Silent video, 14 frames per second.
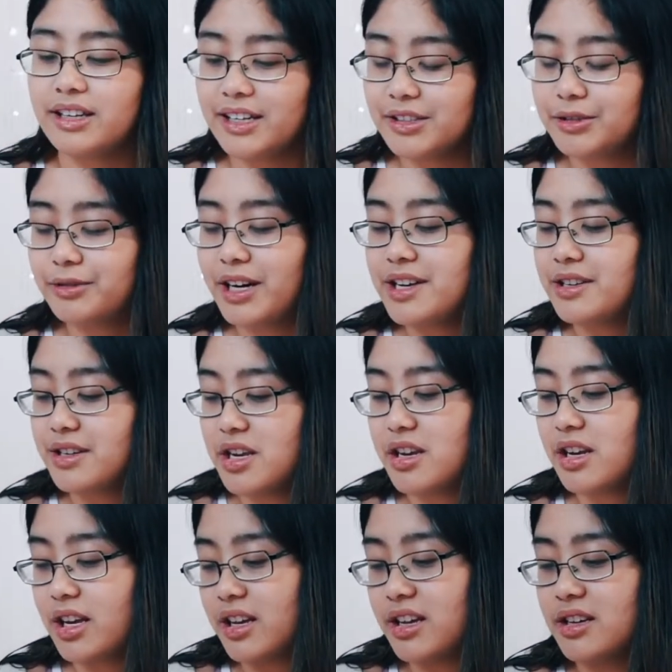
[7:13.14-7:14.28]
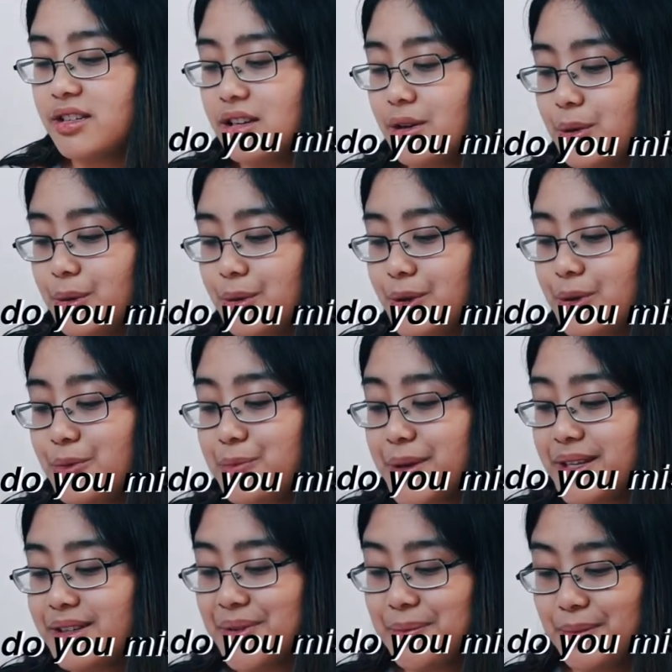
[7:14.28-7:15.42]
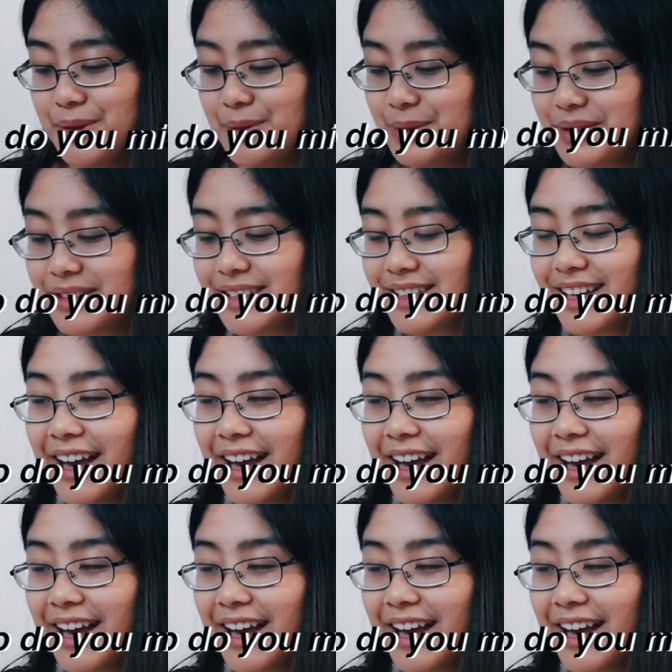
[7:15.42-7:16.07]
next question is, who do you miss the most?